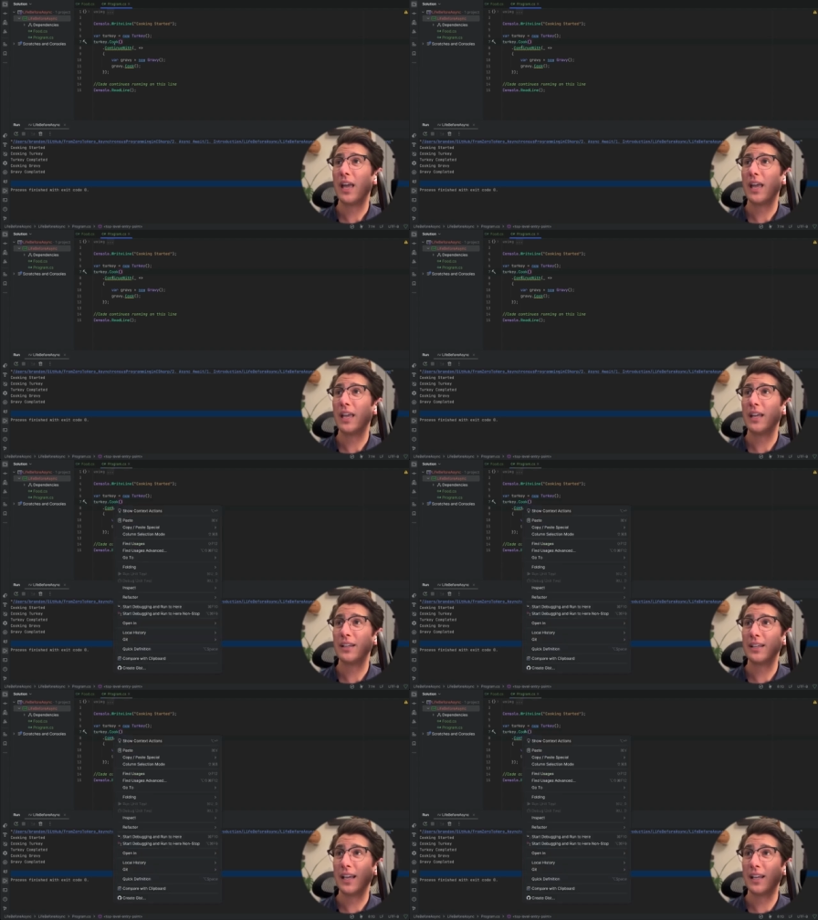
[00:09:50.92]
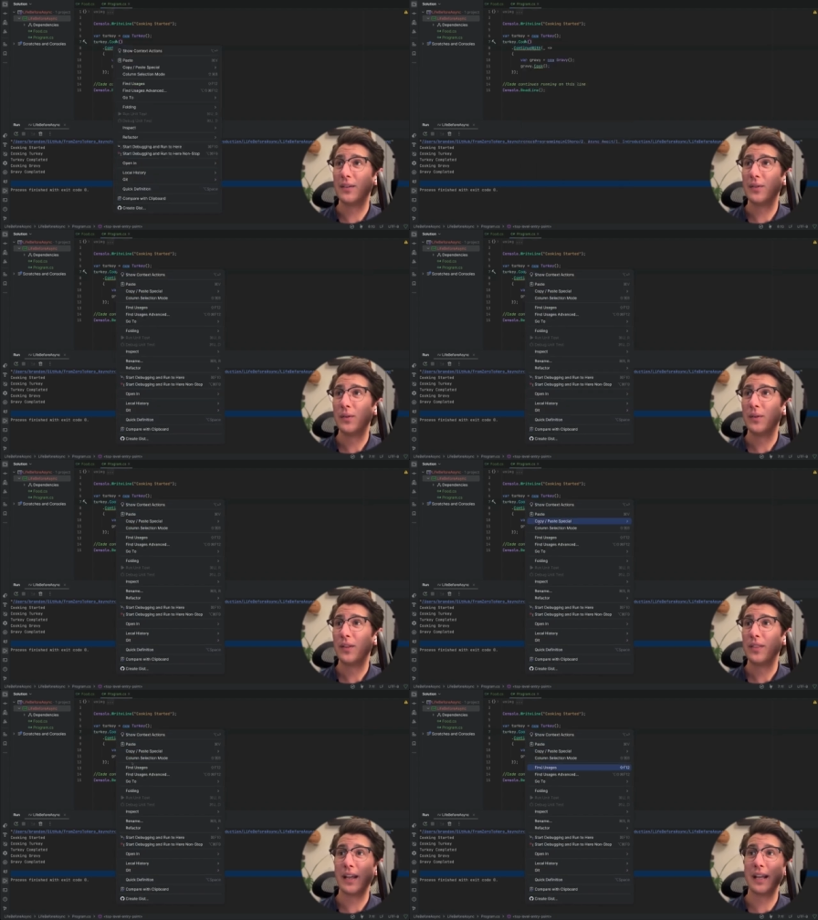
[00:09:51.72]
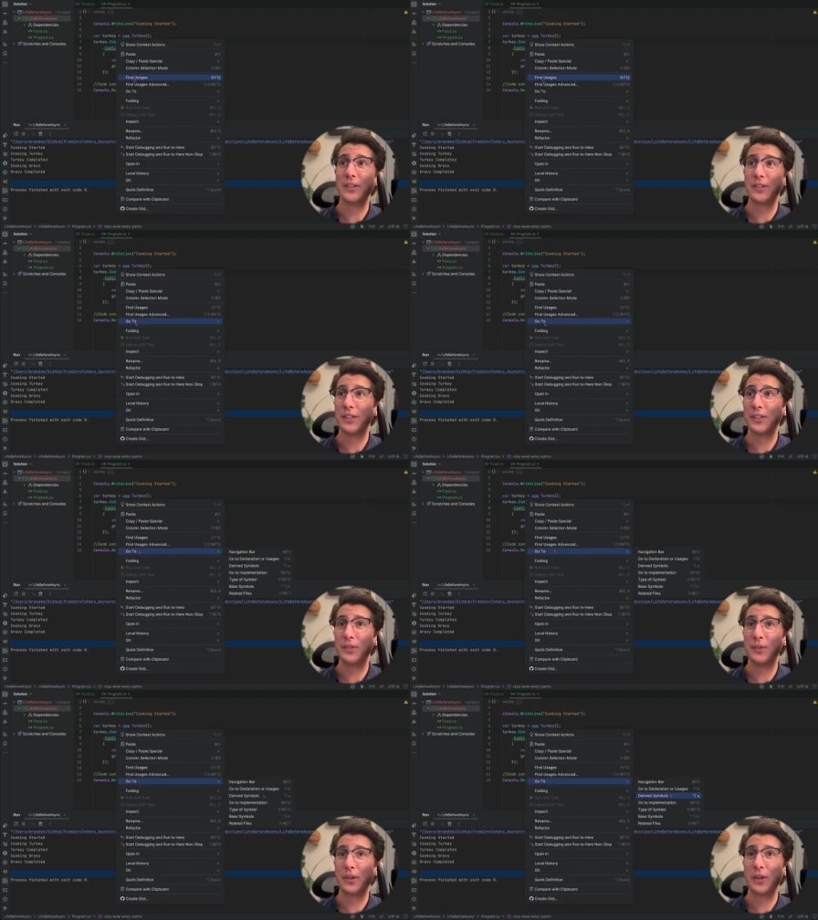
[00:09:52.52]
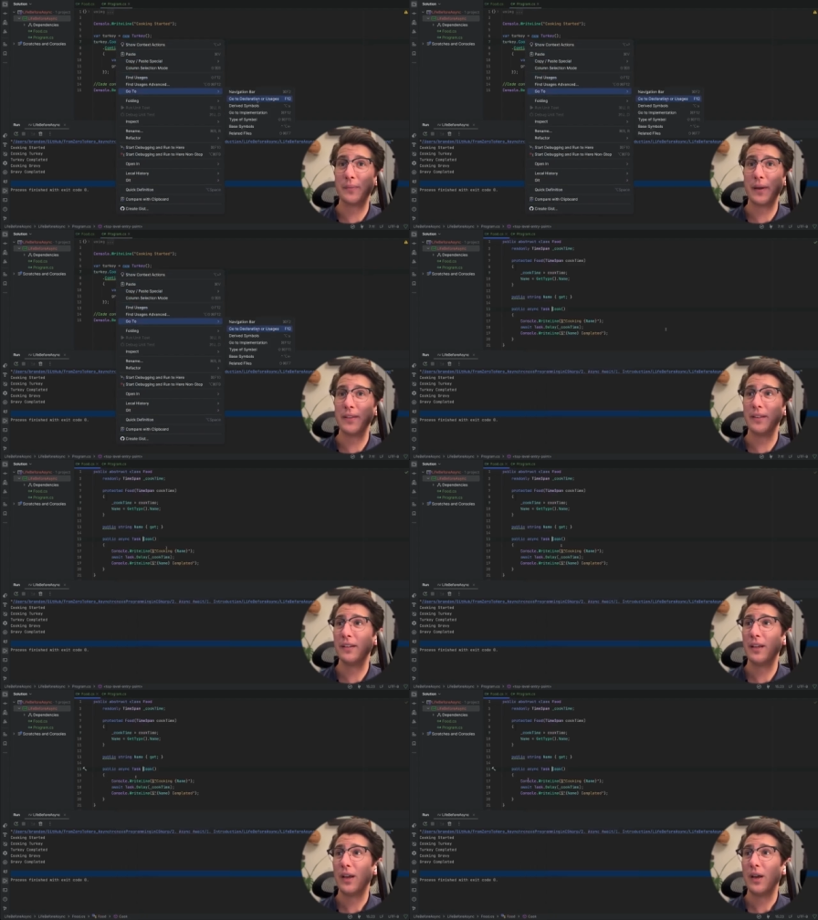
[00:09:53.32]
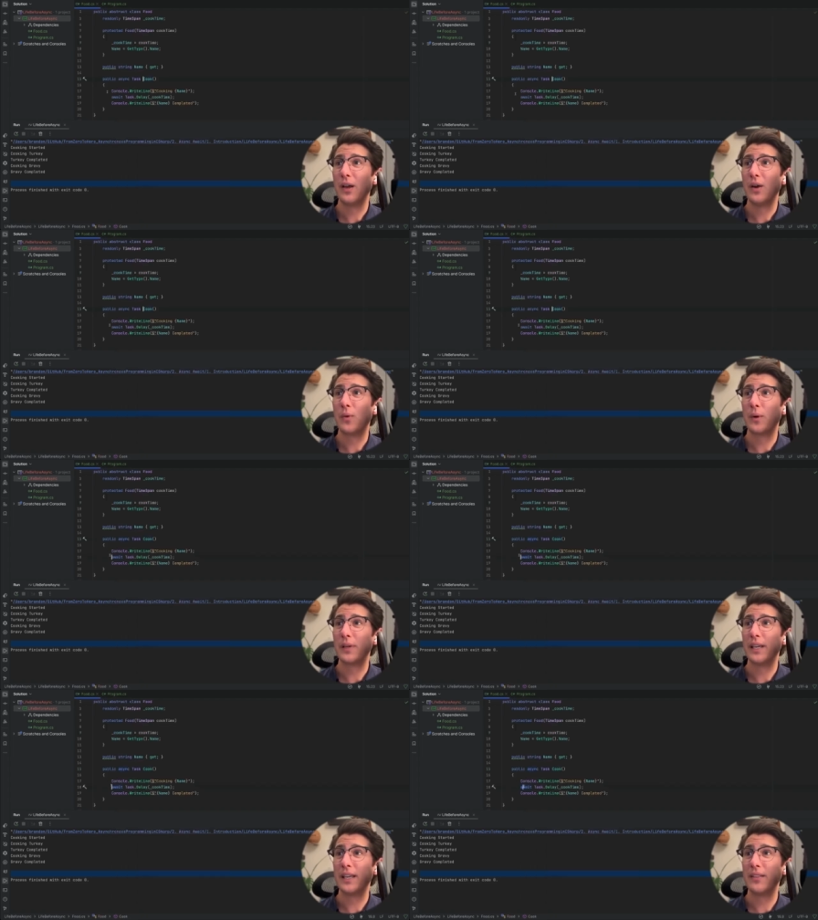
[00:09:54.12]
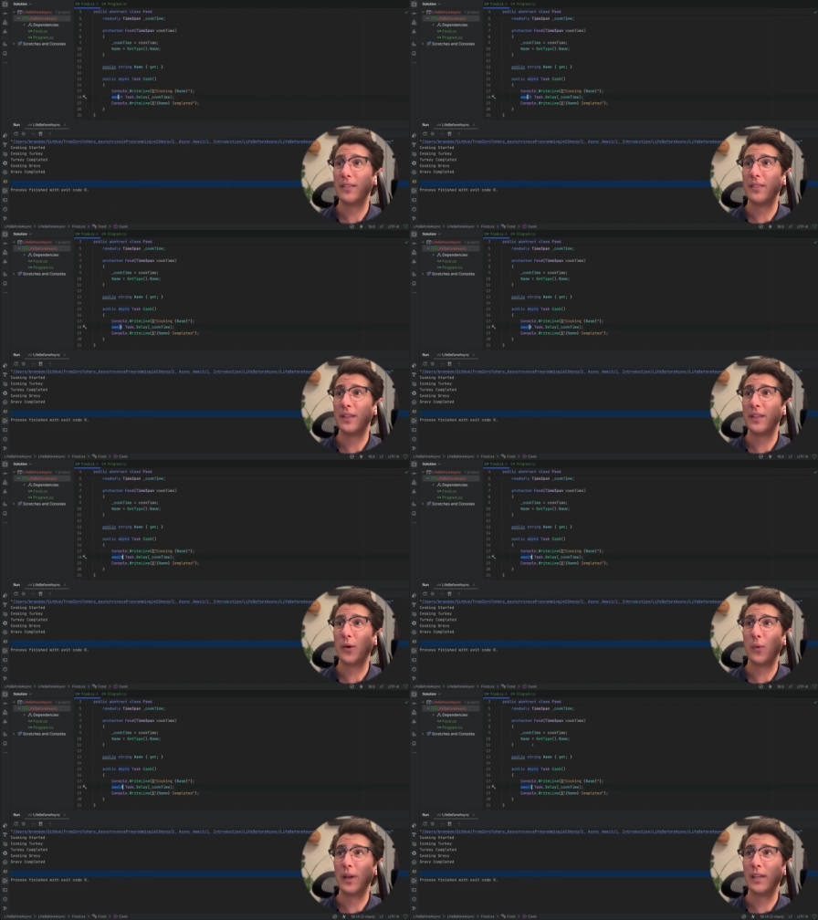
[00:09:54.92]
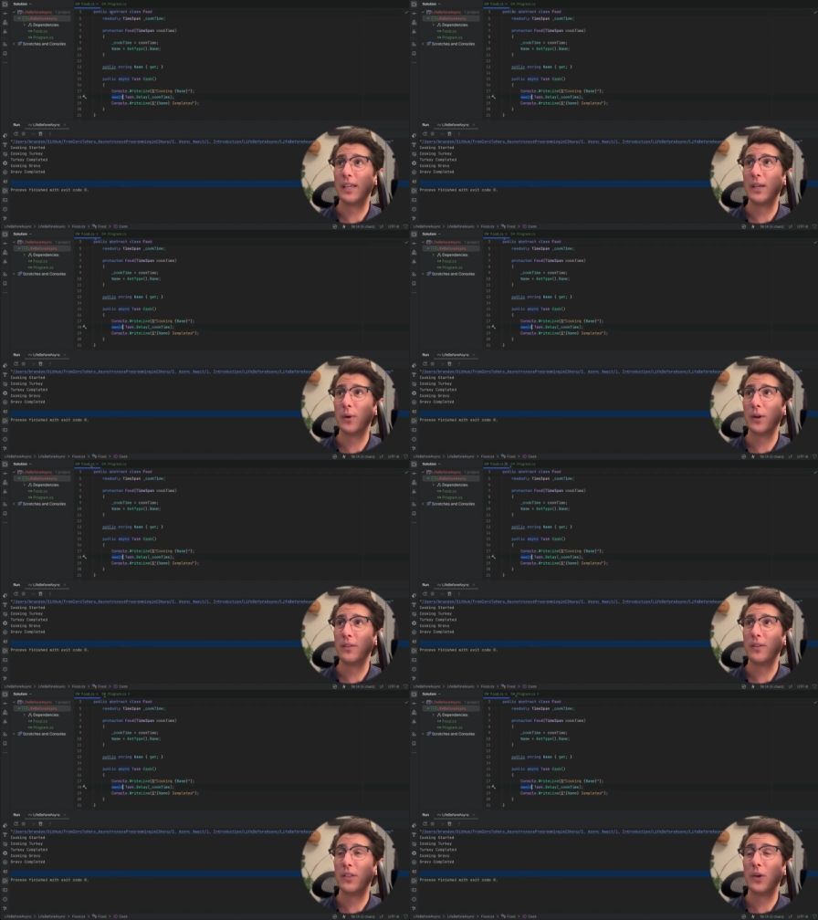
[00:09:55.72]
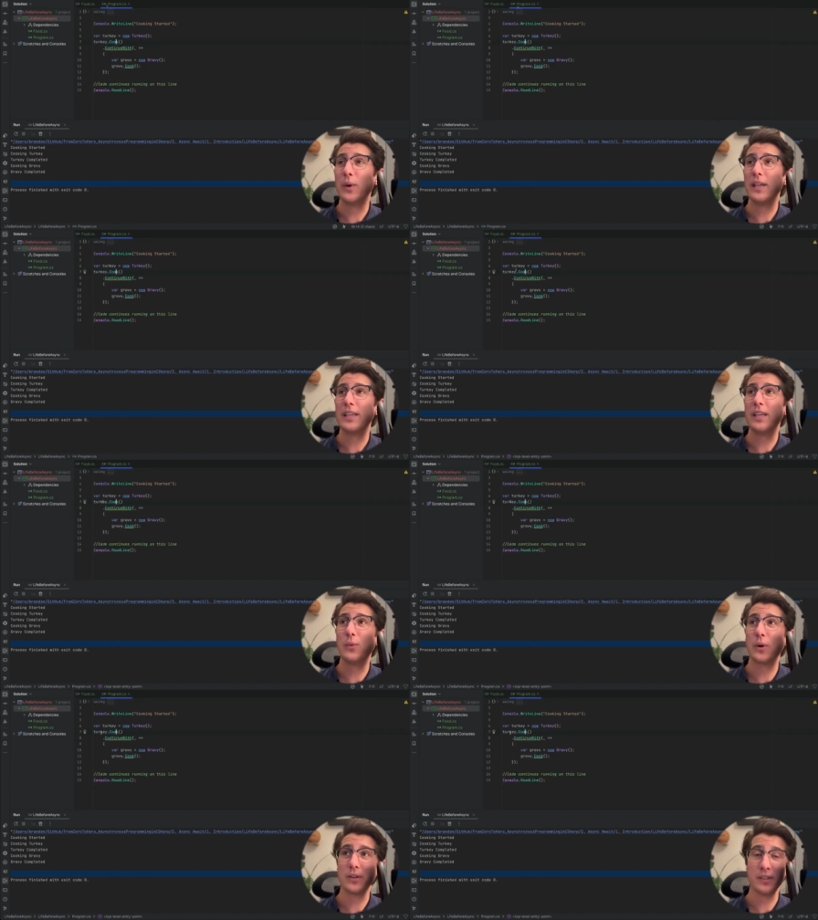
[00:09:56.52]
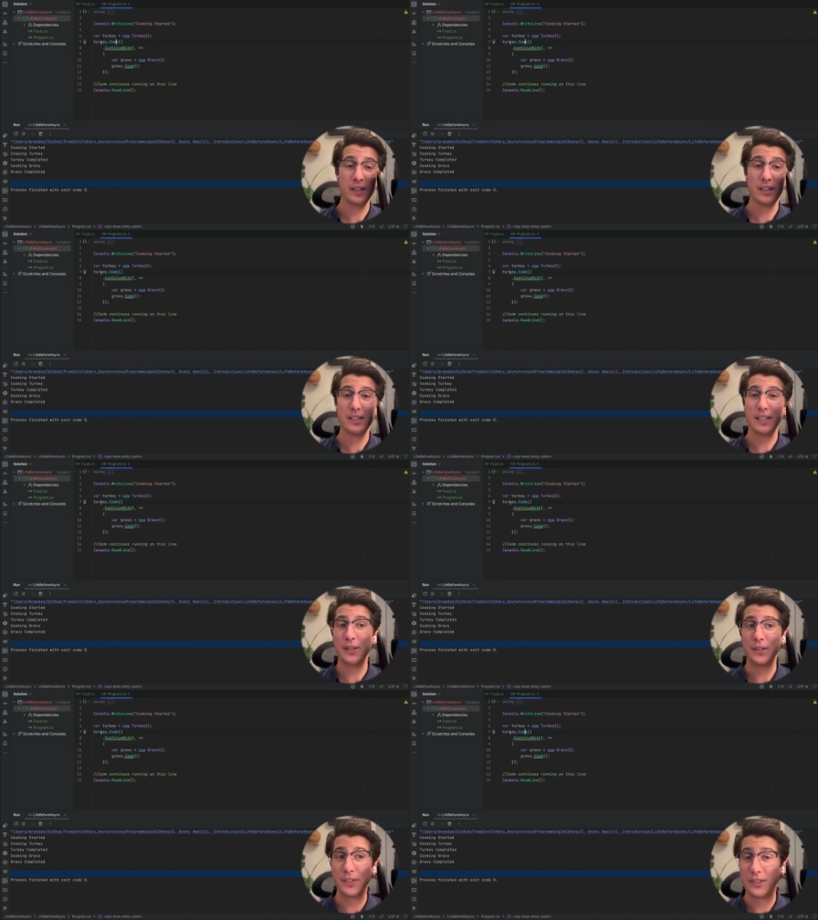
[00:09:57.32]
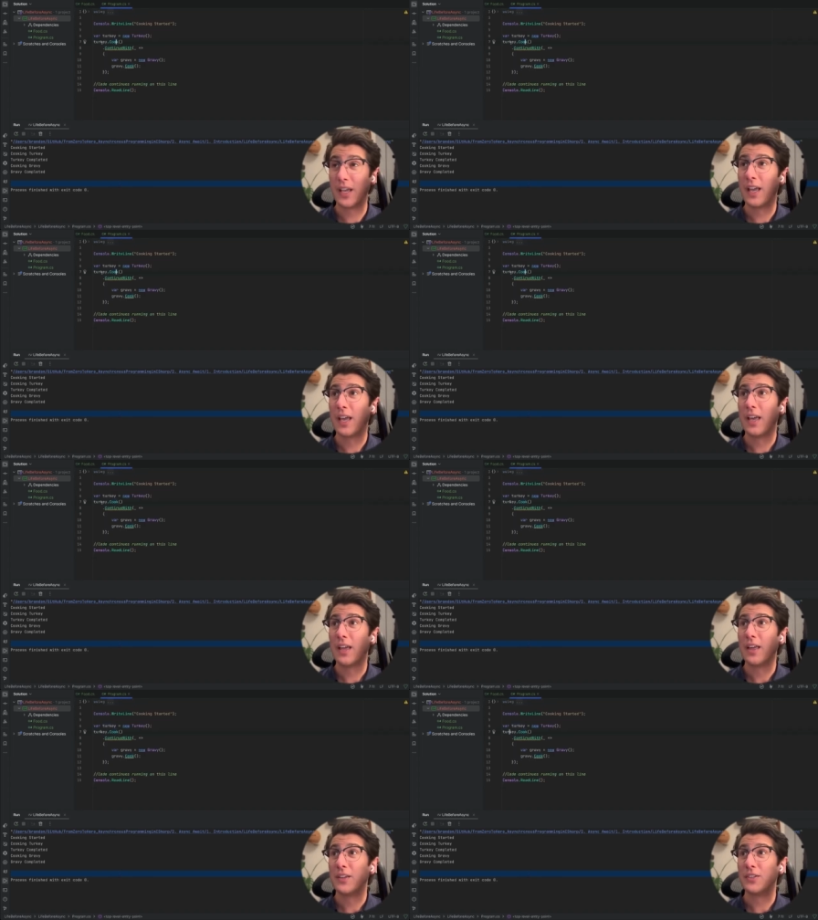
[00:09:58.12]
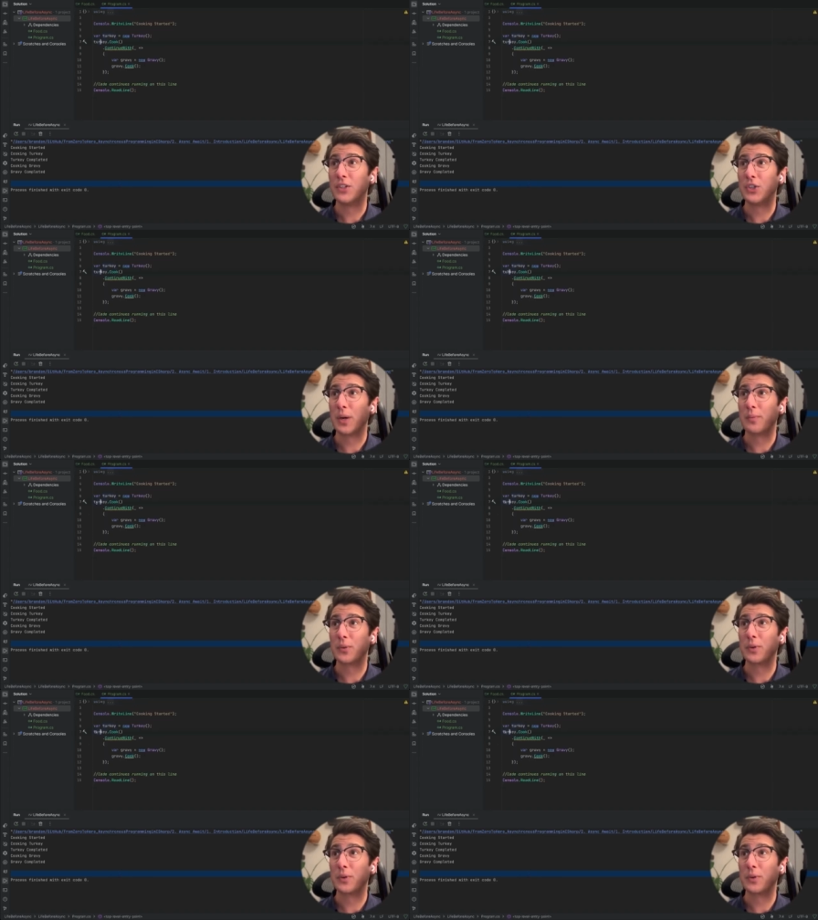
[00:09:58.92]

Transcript: And again, that enters into the cook method where we hit the await keyword. The await keyword tells C# to